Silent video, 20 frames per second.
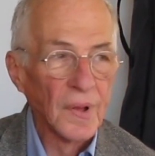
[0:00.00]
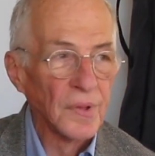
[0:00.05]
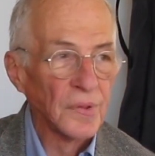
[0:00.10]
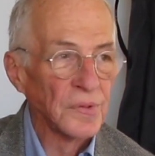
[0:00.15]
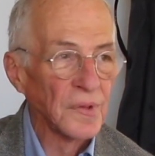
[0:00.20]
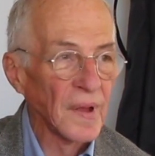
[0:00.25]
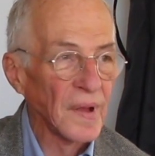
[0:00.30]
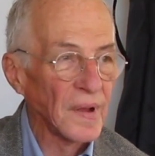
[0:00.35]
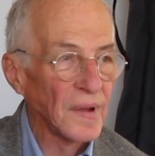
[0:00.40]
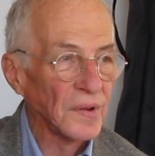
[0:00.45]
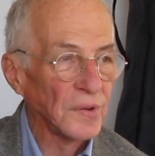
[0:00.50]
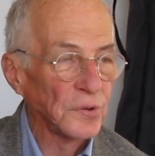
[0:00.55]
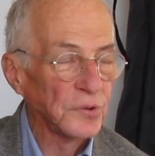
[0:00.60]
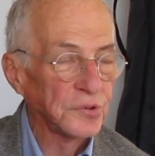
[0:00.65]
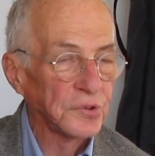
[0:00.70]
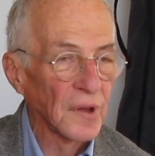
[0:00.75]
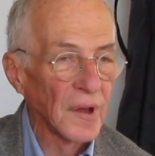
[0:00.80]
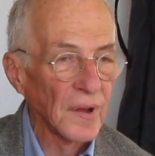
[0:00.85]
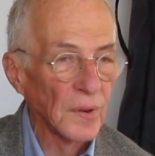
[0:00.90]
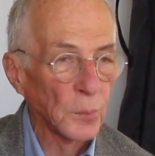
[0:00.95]
They
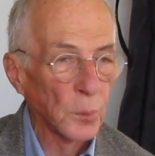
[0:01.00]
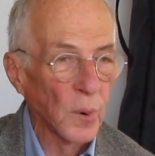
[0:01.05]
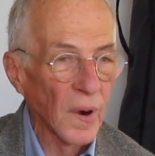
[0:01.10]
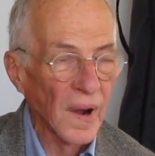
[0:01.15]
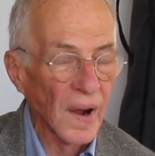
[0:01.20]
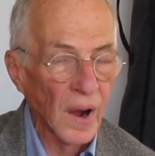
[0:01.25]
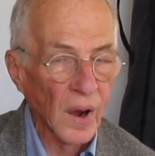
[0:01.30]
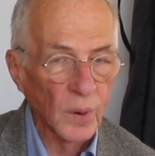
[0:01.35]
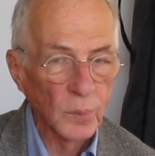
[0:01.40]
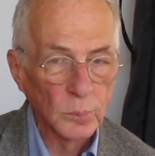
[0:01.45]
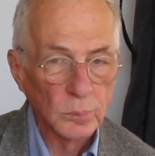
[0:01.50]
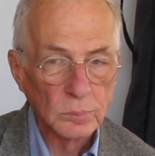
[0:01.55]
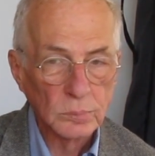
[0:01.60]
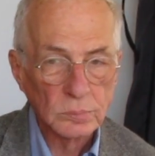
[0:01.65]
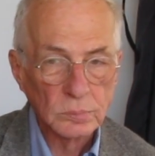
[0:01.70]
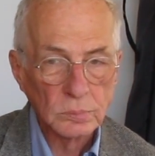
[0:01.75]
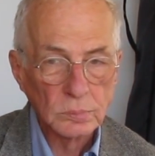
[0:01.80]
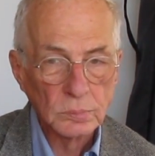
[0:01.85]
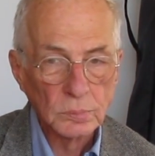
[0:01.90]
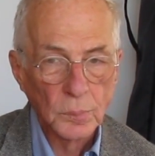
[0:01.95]
say, well,
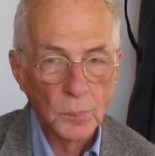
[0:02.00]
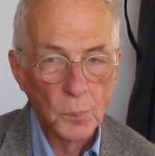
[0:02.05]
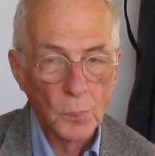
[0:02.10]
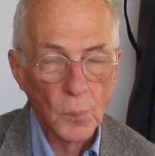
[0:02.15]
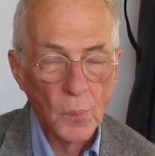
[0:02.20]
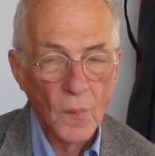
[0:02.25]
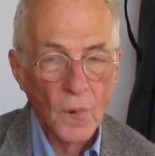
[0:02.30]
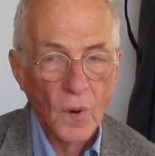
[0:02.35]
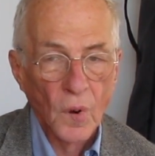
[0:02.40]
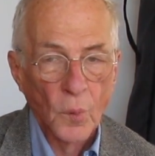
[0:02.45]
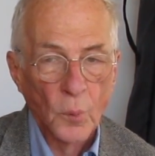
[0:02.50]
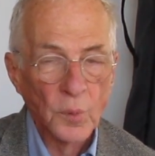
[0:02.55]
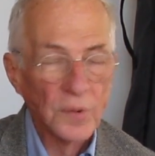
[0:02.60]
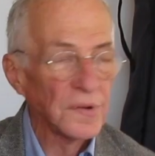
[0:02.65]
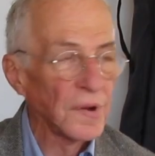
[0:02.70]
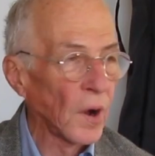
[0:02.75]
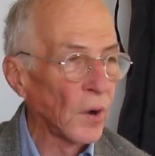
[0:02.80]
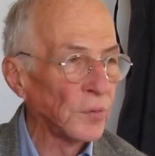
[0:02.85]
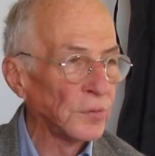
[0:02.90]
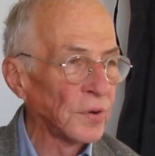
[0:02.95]
we
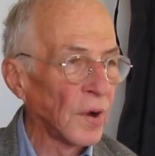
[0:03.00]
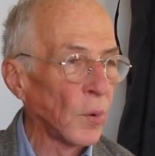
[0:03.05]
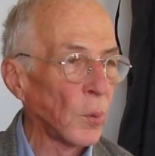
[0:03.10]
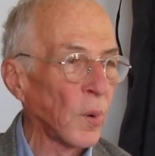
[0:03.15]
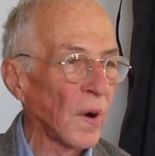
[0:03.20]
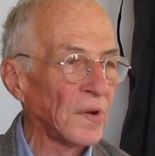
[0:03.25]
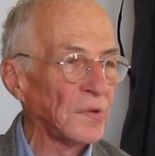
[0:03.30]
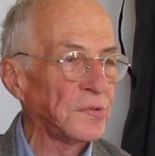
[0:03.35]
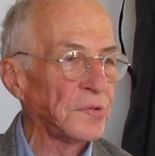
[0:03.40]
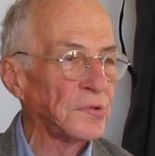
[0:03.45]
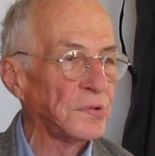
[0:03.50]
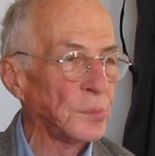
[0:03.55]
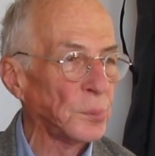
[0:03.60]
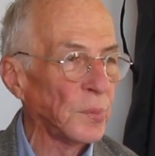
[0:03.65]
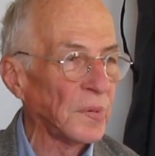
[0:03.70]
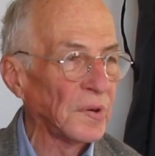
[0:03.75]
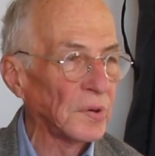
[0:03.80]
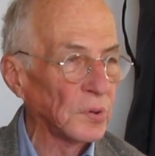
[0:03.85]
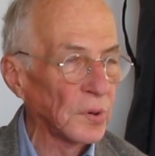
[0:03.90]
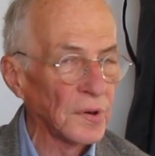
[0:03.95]
don't know what
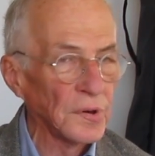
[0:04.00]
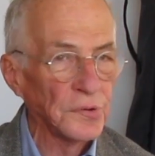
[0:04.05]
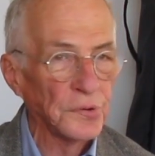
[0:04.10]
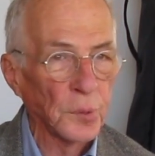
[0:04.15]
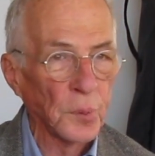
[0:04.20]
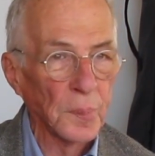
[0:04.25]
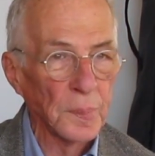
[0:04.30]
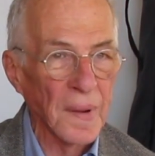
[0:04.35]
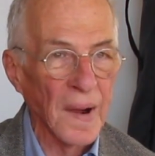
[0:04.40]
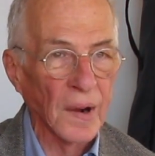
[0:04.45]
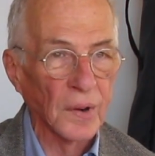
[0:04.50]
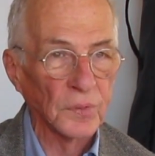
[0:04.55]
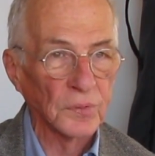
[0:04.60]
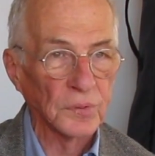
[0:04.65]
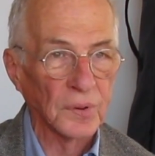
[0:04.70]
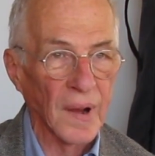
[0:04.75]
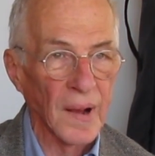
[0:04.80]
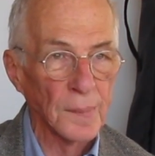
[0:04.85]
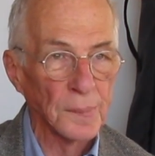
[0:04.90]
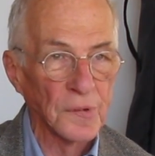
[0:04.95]
we're going to do about
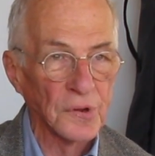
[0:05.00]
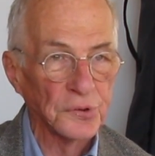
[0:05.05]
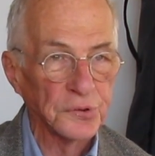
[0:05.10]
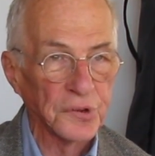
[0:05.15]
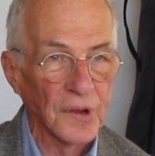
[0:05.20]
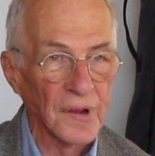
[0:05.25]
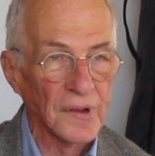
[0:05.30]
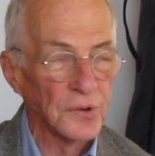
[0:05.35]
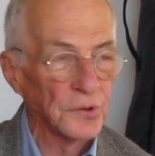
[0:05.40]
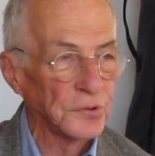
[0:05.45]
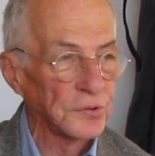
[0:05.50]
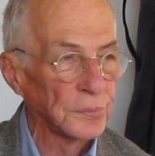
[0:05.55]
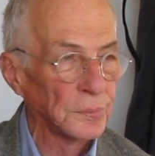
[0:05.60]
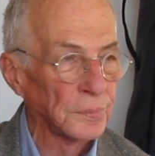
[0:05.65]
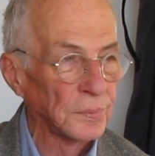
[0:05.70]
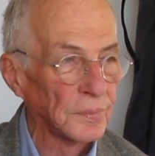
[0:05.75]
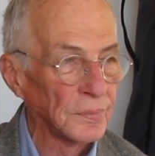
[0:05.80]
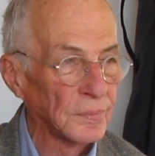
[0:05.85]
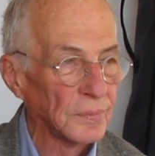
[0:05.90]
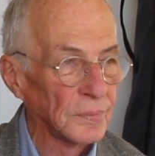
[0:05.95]
climate change,
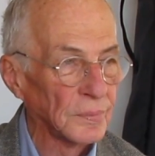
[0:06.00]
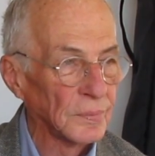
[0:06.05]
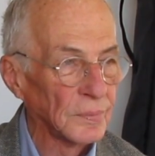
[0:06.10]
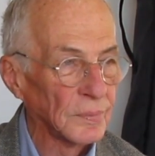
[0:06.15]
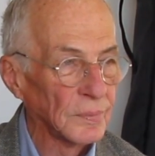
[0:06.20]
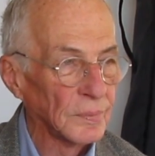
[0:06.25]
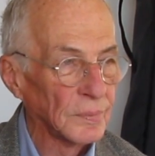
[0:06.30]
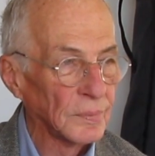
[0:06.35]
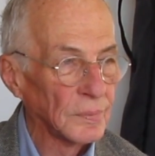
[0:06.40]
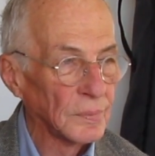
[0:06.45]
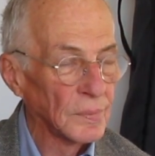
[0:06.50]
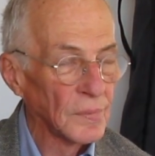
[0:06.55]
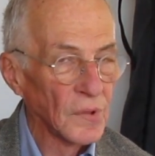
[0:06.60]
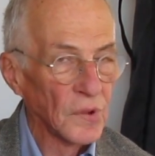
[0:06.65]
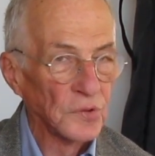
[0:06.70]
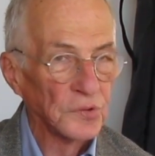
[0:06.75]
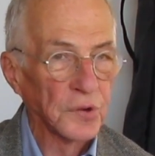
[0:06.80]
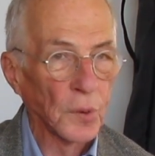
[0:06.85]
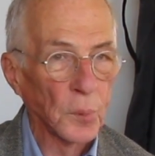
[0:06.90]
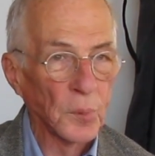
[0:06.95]

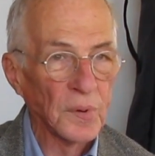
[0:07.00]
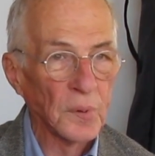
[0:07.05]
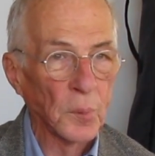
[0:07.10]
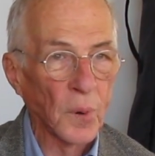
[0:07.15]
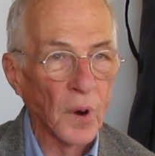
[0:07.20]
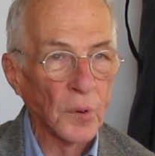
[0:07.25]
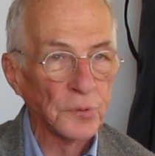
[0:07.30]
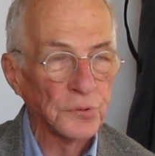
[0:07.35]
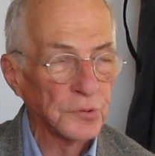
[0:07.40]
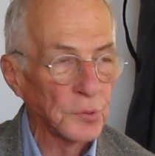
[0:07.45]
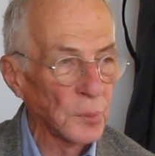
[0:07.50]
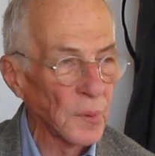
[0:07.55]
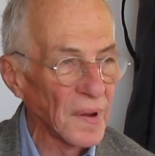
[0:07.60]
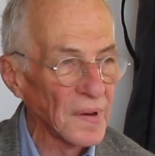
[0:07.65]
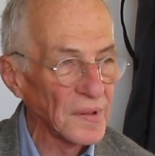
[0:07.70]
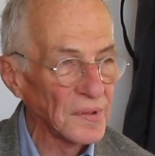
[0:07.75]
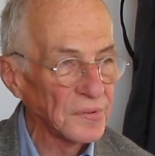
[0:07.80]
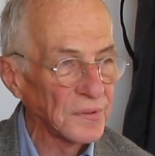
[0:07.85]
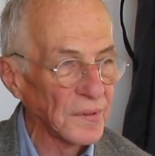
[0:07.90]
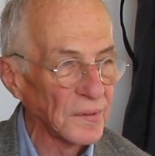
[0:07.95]
so we won't do
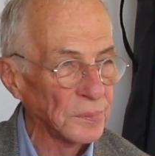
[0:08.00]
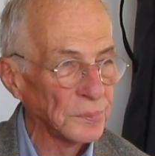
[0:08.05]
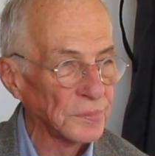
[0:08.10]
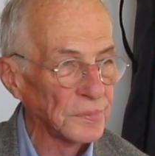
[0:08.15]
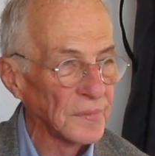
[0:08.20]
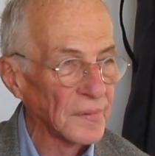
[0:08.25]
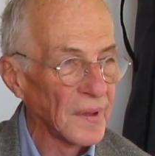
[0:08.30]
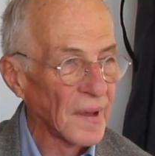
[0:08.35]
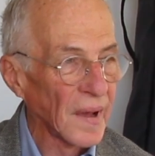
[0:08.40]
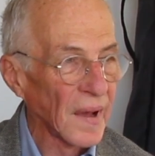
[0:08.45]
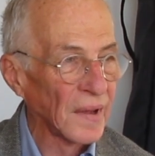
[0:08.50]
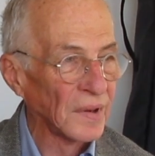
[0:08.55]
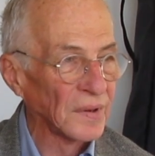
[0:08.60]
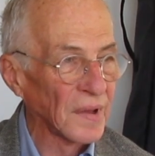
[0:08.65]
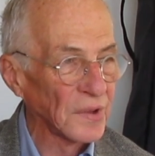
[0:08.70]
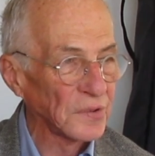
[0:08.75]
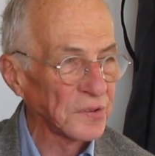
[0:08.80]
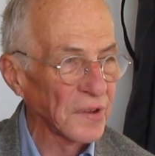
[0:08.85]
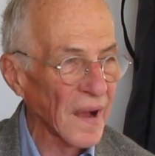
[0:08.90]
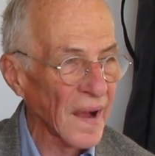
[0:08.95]
anything, and
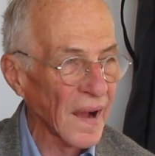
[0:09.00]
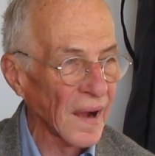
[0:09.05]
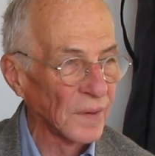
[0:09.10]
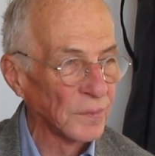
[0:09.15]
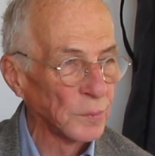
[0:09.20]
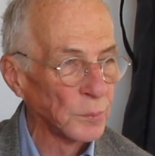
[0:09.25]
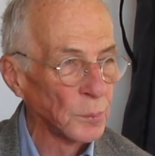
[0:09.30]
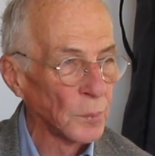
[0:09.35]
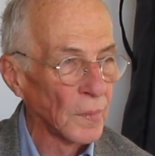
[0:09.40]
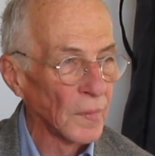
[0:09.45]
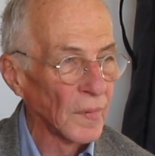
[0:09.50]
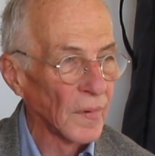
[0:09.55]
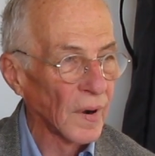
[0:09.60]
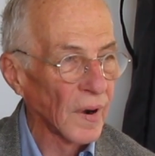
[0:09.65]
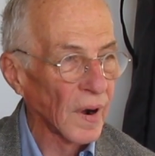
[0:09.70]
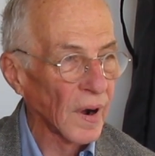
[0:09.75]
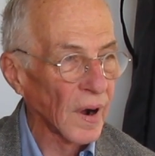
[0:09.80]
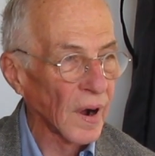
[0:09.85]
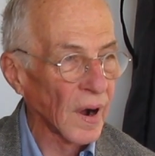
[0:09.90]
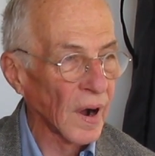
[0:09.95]
let's have
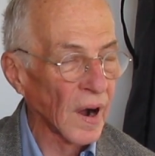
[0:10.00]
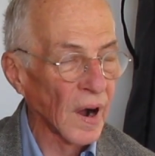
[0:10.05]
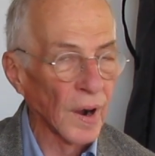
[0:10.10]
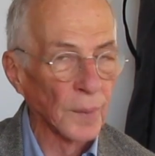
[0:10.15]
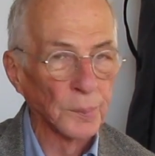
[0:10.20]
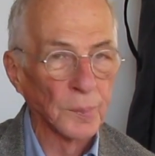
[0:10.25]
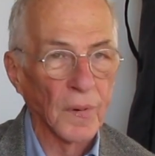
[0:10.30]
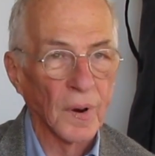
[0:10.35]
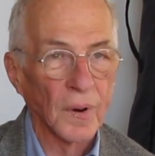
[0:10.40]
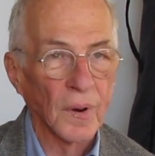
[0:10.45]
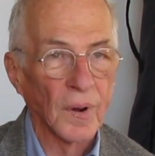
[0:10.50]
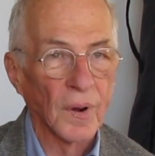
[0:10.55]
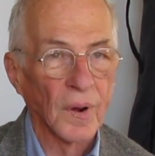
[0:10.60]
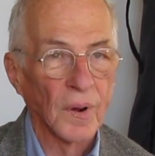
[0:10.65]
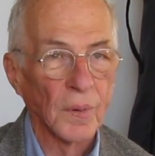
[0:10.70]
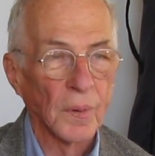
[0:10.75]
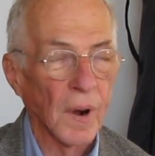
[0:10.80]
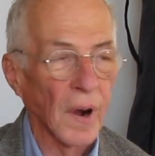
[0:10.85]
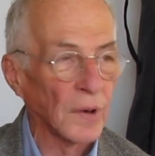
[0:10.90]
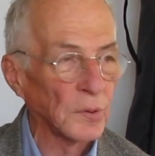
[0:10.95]
a
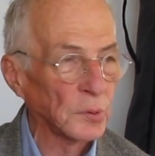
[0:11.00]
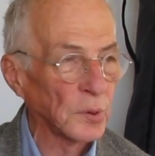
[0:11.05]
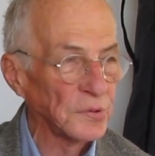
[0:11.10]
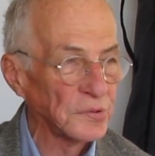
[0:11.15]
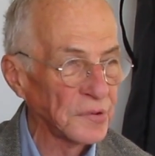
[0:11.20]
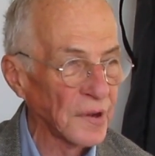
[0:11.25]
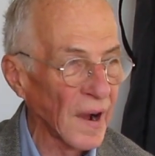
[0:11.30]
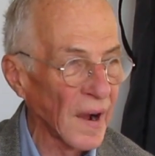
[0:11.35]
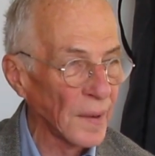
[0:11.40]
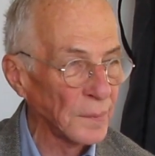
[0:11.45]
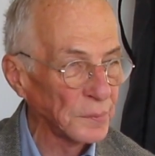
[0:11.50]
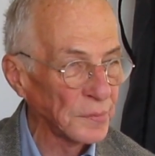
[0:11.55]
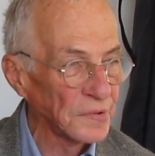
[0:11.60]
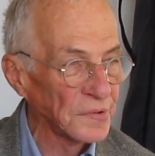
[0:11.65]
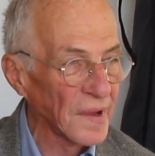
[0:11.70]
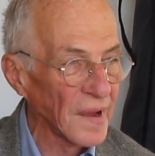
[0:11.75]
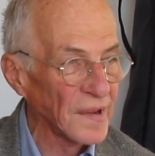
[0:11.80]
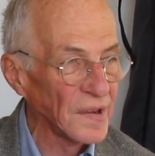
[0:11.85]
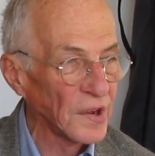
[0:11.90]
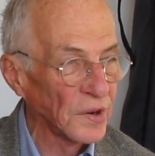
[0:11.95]
good time
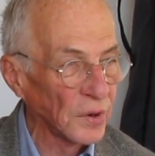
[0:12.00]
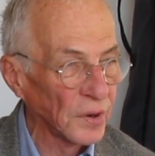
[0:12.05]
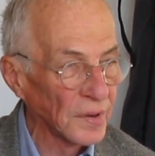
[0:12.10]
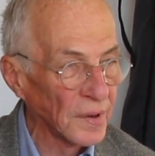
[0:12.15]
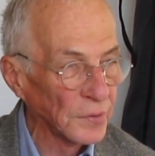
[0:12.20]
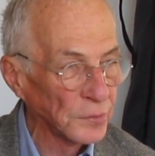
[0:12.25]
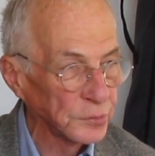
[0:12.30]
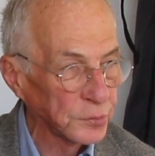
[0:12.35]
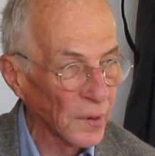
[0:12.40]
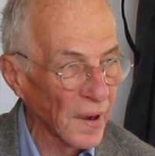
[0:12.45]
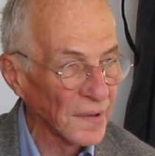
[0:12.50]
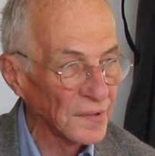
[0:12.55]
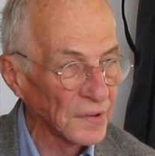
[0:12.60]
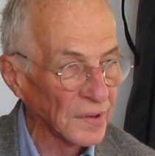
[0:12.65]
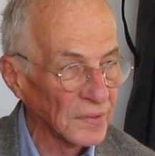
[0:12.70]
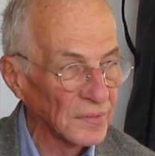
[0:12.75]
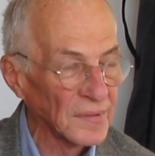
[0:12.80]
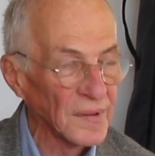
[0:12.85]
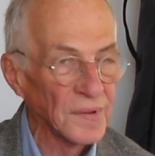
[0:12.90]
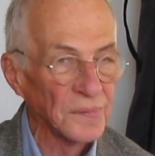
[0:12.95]
today, and let's try to
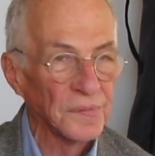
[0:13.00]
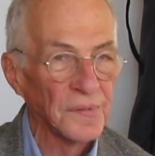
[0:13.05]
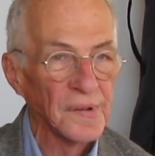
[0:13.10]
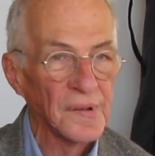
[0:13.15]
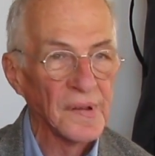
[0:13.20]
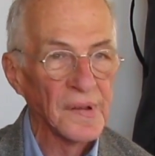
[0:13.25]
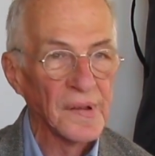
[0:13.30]
live